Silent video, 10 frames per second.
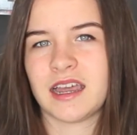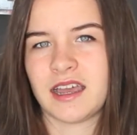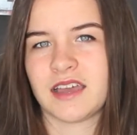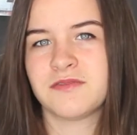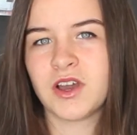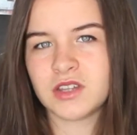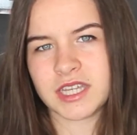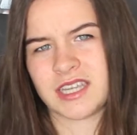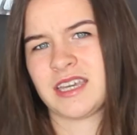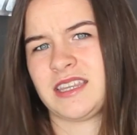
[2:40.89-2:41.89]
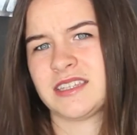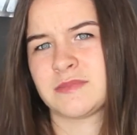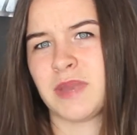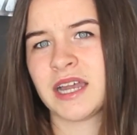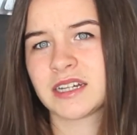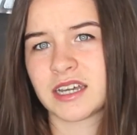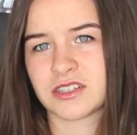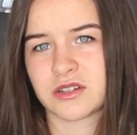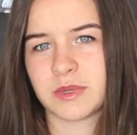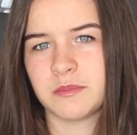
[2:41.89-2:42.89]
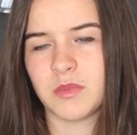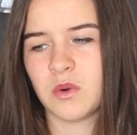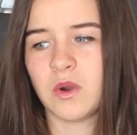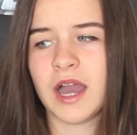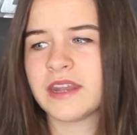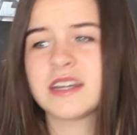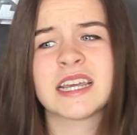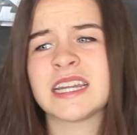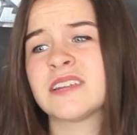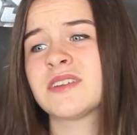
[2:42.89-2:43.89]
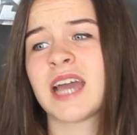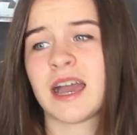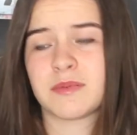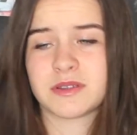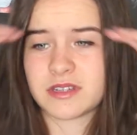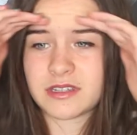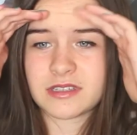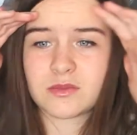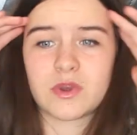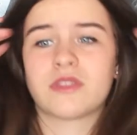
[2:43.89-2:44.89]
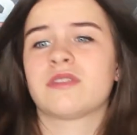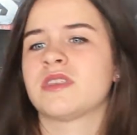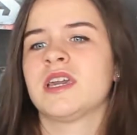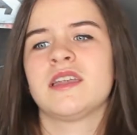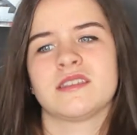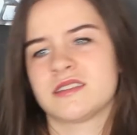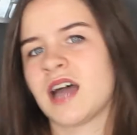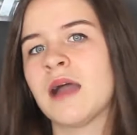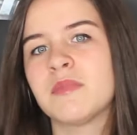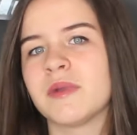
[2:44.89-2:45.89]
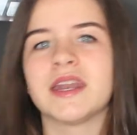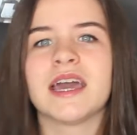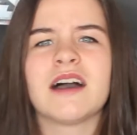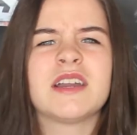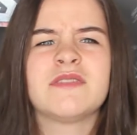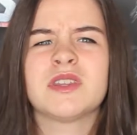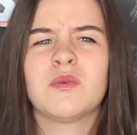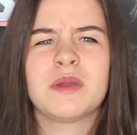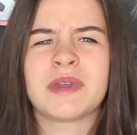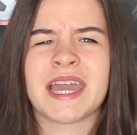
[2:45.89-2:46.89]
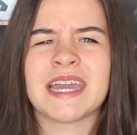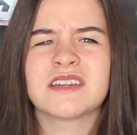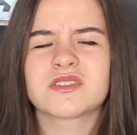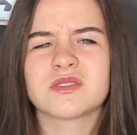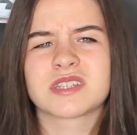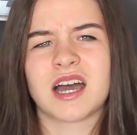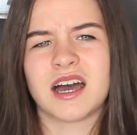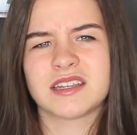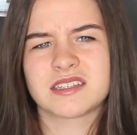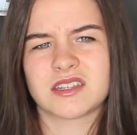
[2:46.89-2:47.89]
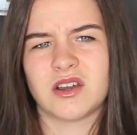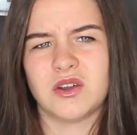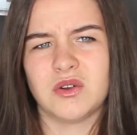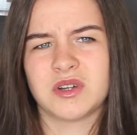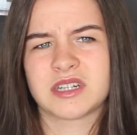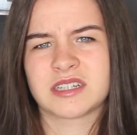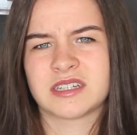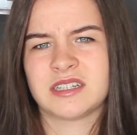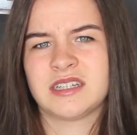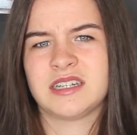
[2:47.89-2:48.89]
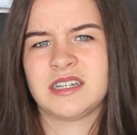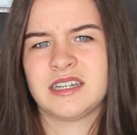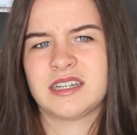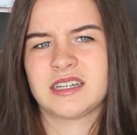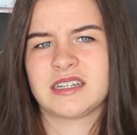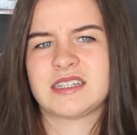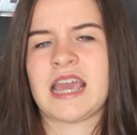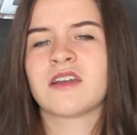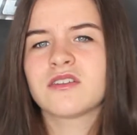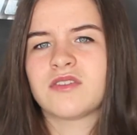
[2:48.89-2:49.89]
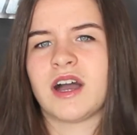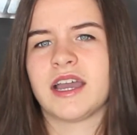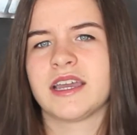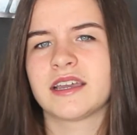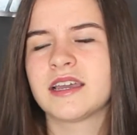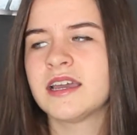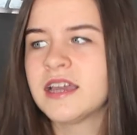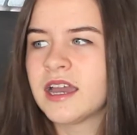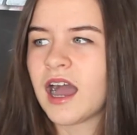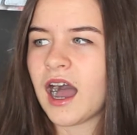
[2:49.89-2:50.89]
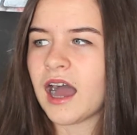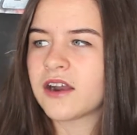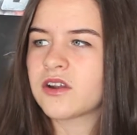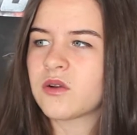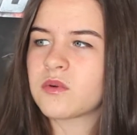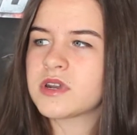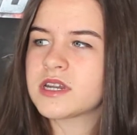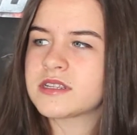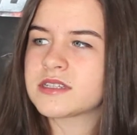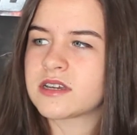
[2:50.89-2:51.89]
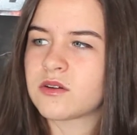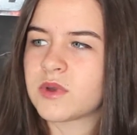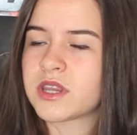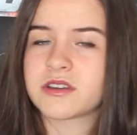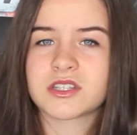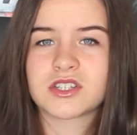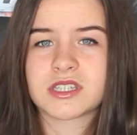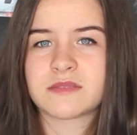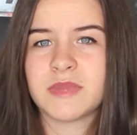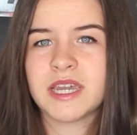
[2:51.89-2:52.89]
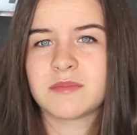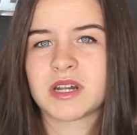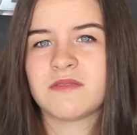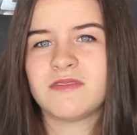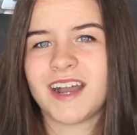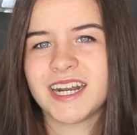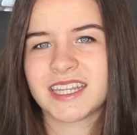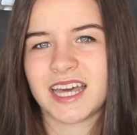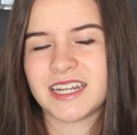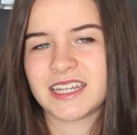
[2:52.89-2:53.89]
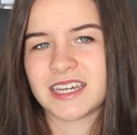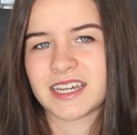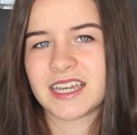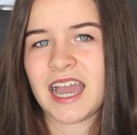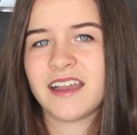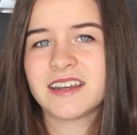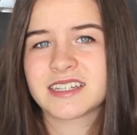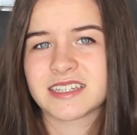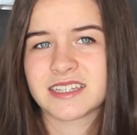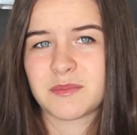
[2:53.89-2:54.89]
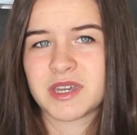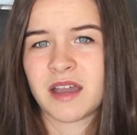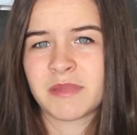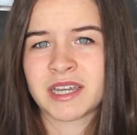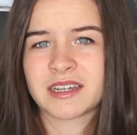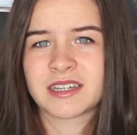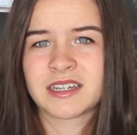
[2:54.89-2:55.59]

I felt like this bad guy should be more, and it even happens with the Cybermen now. Even the Weeping Angels aren't so terrifying. I don't know what it is or whether it's just me, but I'm finding that the characters are becoming